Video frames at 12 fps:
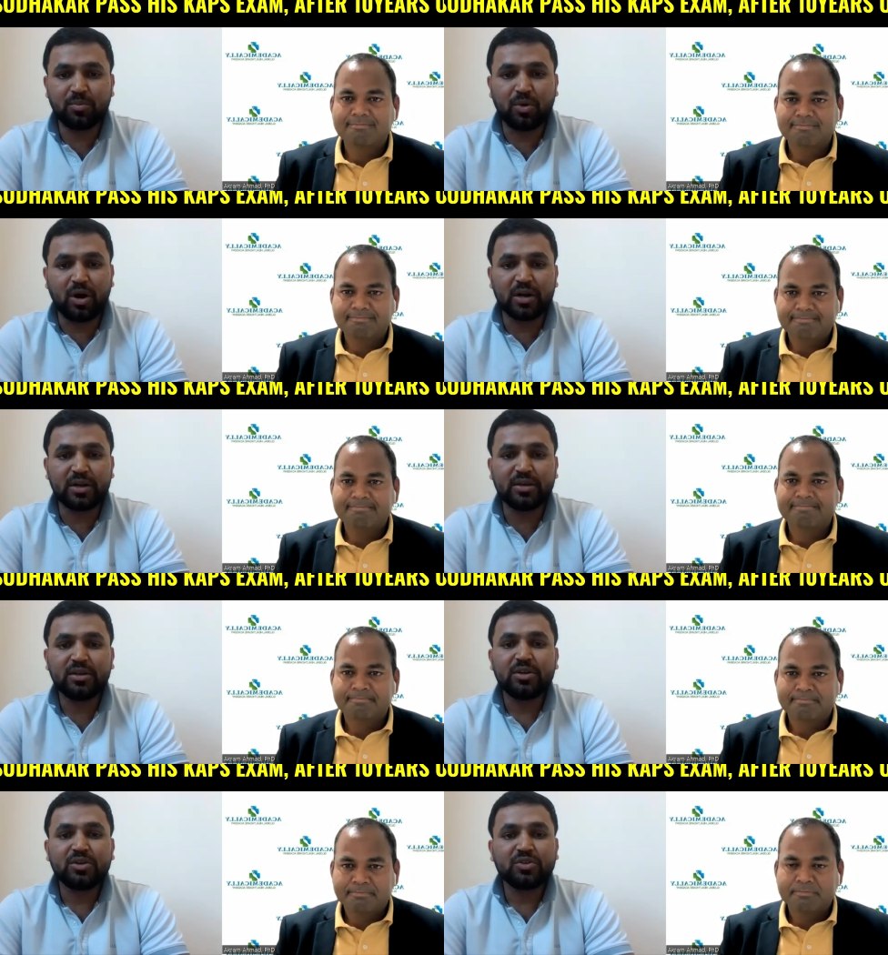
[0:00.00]

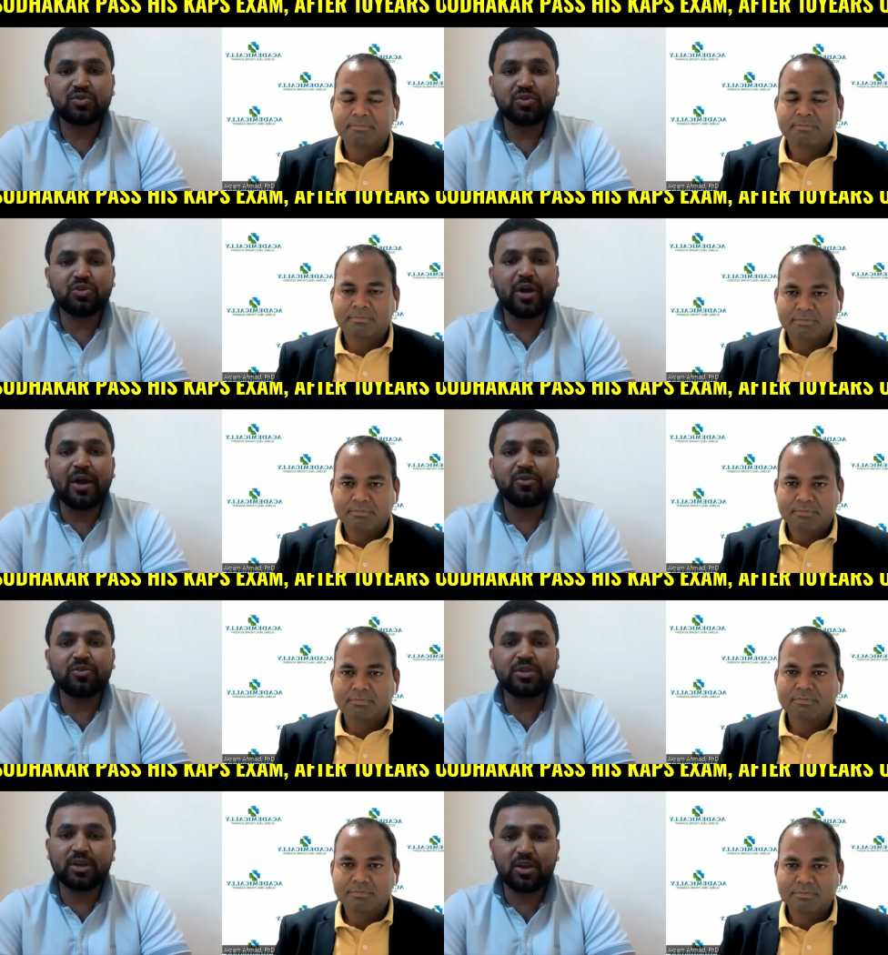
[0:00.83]
Speaker 1: part so you
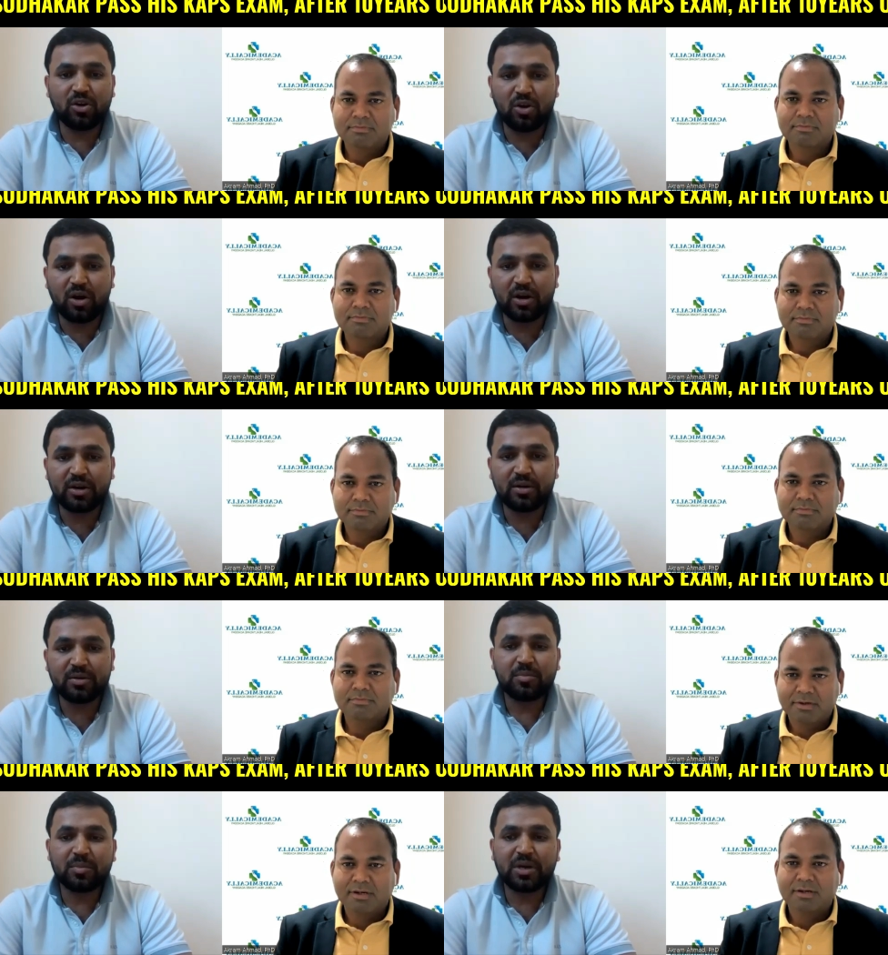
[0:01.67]
have to think a
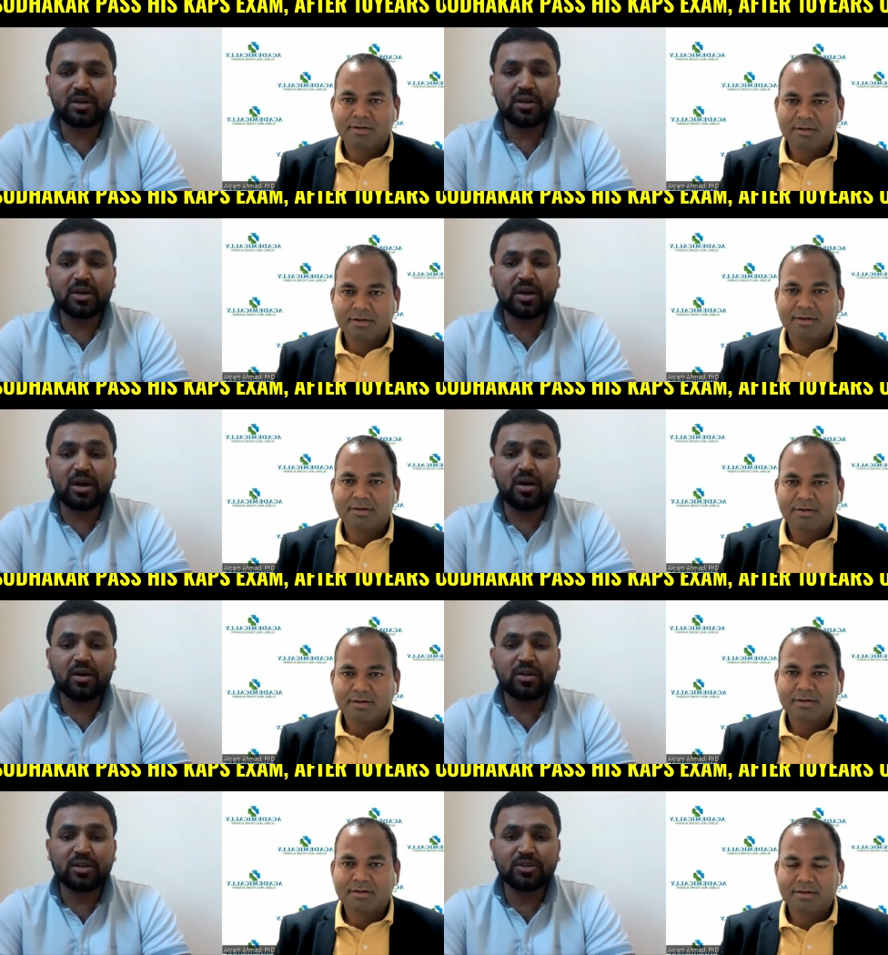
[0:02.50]
lot but
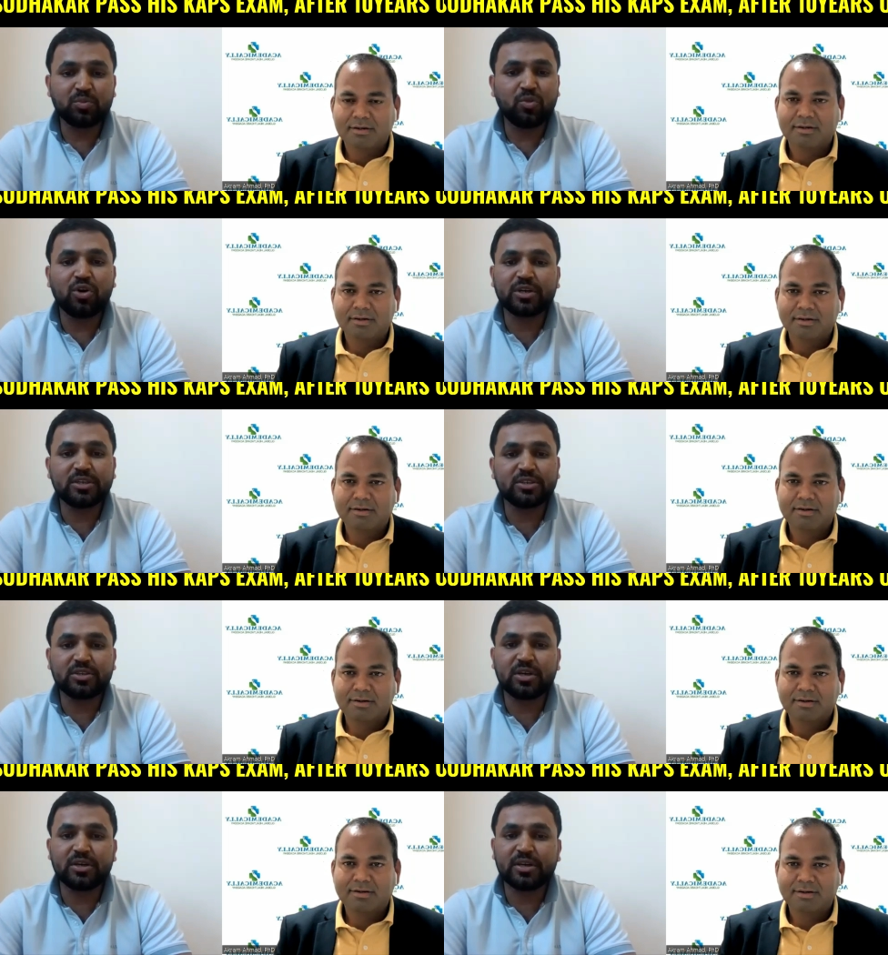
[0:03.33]
uh, uh, these
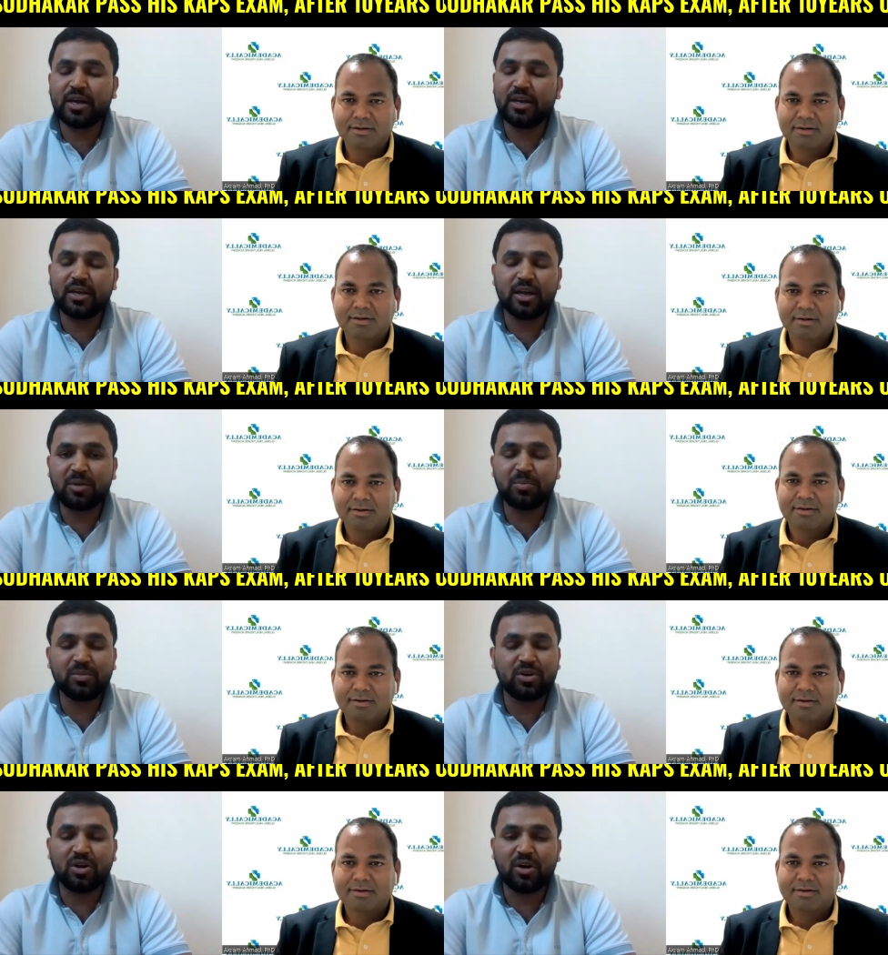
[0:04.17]
mock tests are really
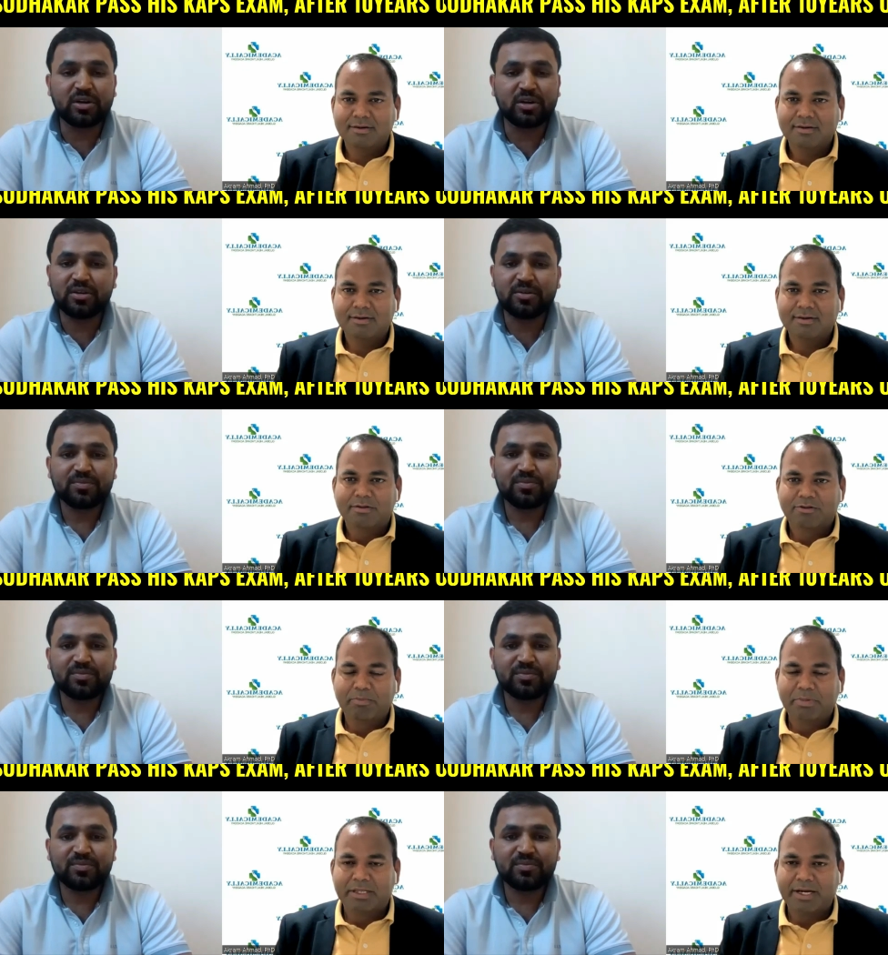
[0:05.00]
helped me a lot
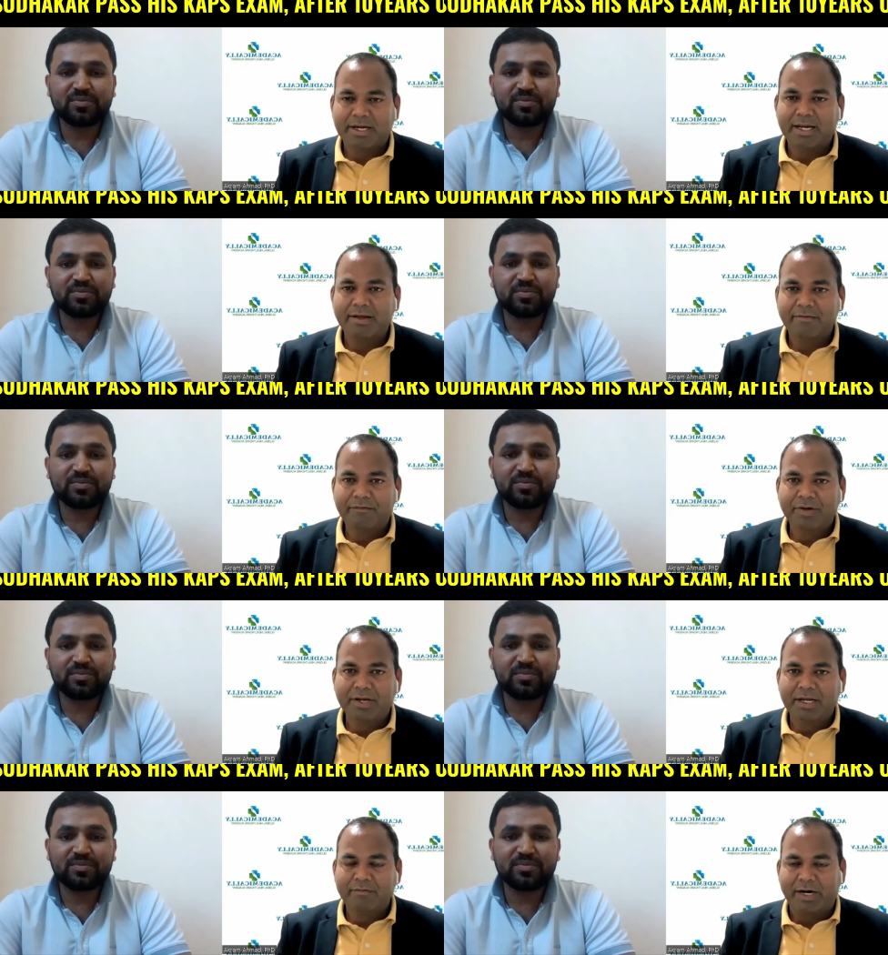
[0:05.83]
Speaker 2: so basically
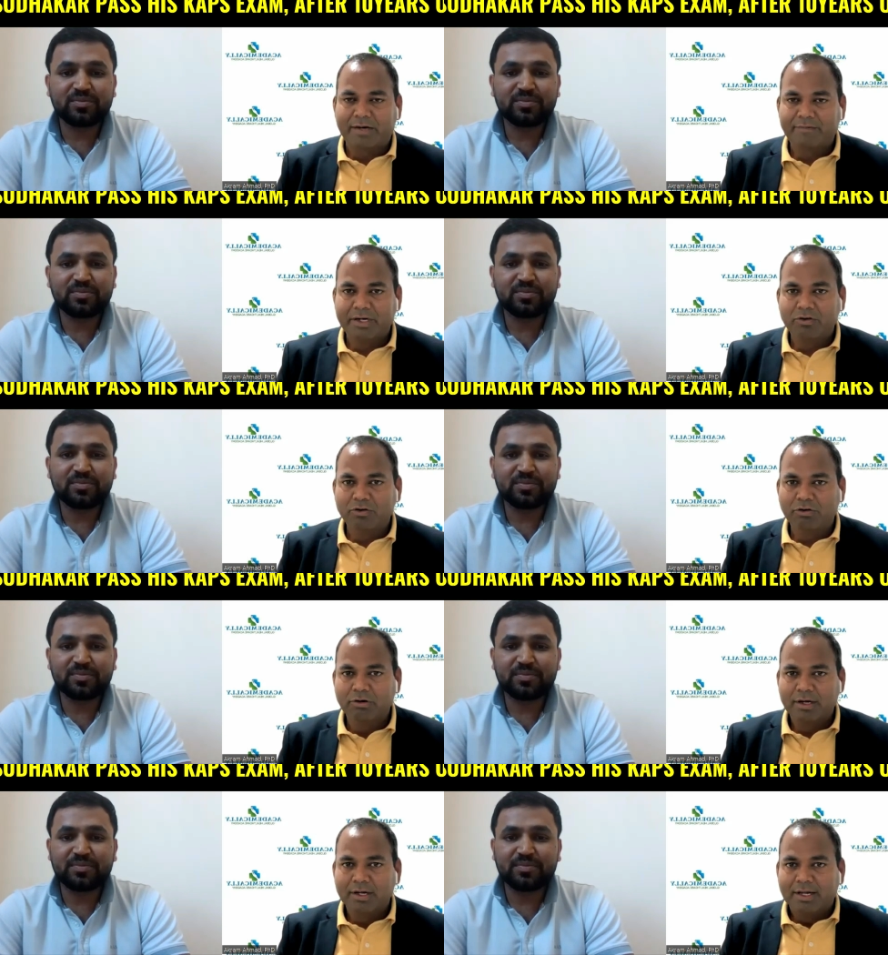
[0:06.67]
we what we
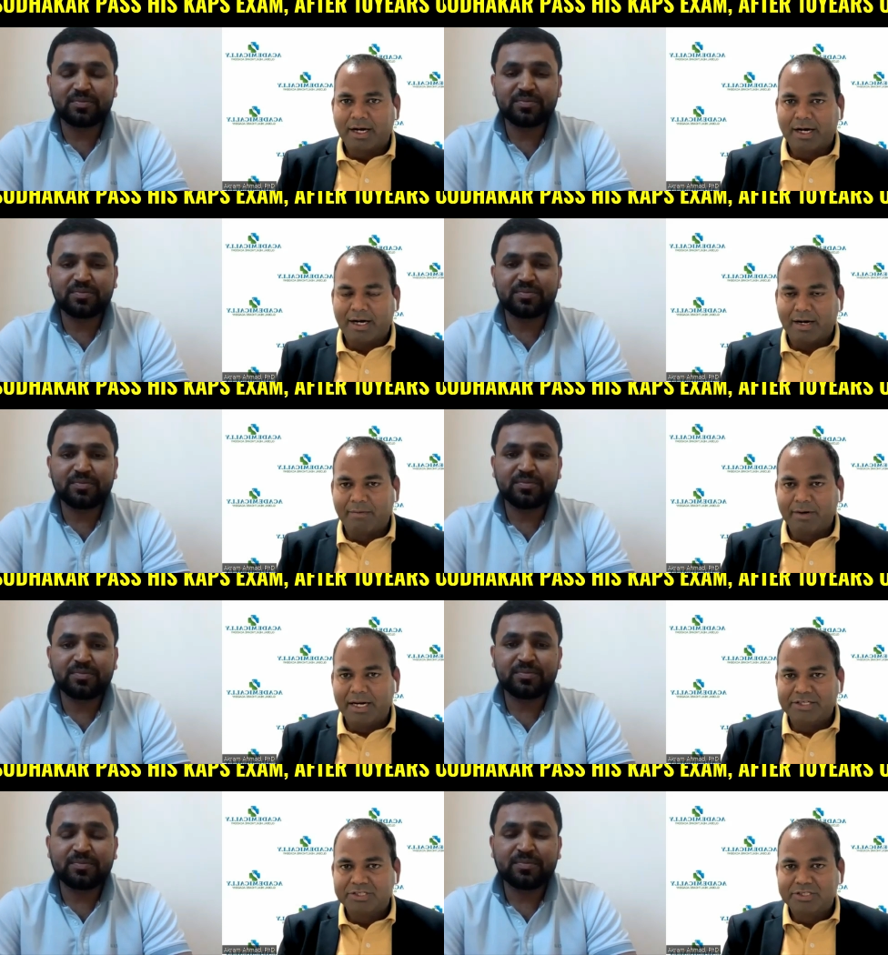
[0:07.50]
do uh,
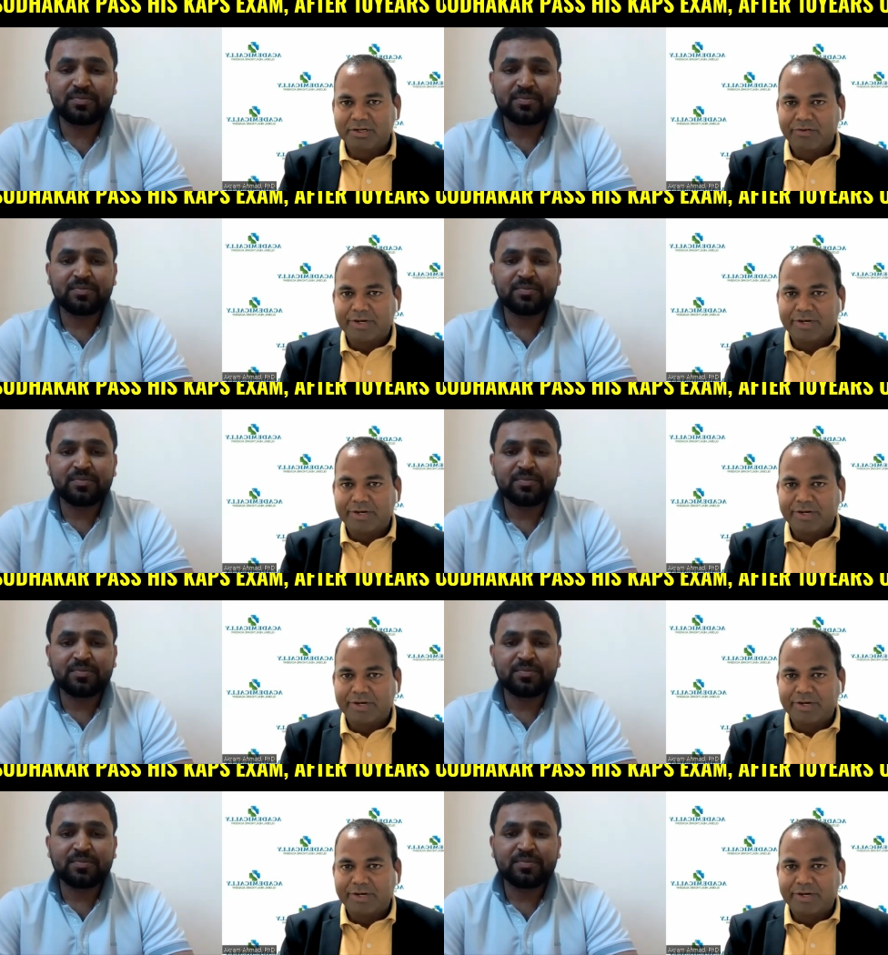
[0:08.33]
our lecturers